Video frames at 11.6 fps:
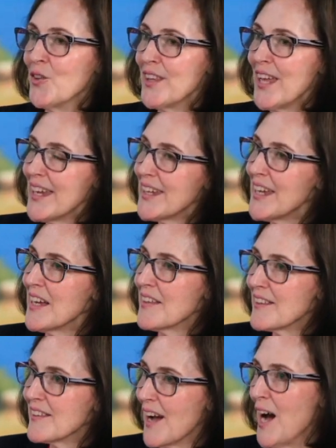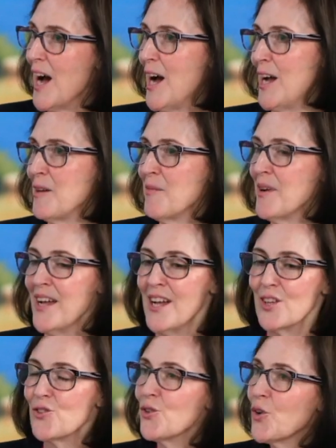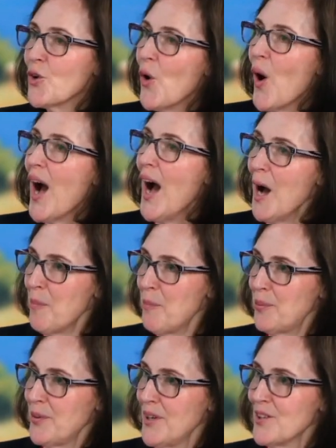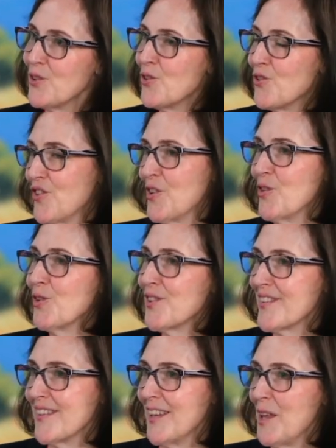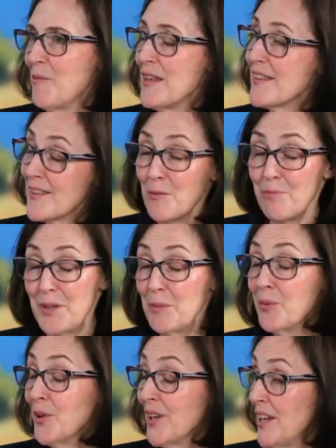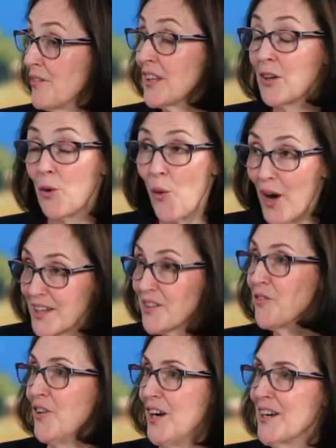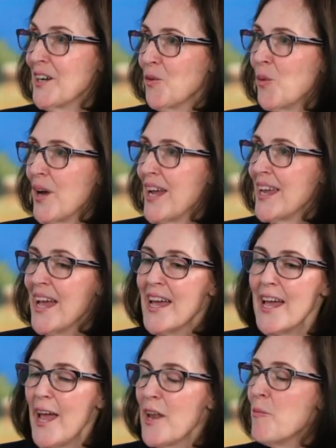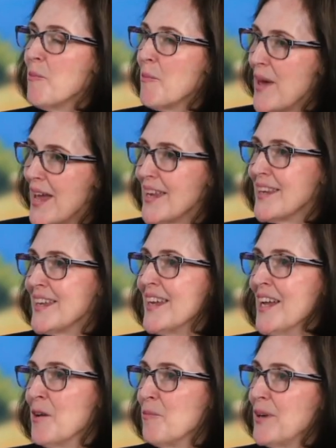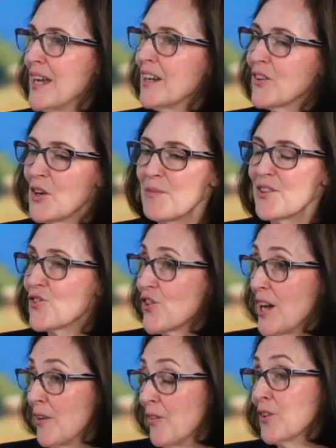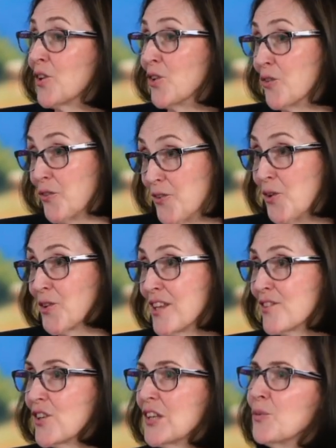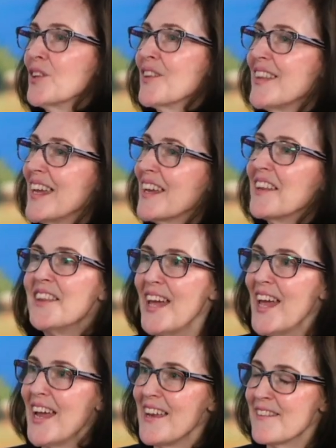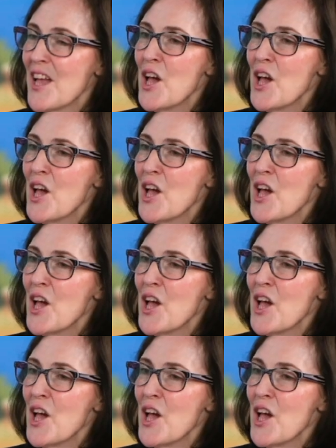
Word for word: taking time to go up to Jerusalem. And some people lived quite far away, and many pilgrims traveled on foot, so it would take days.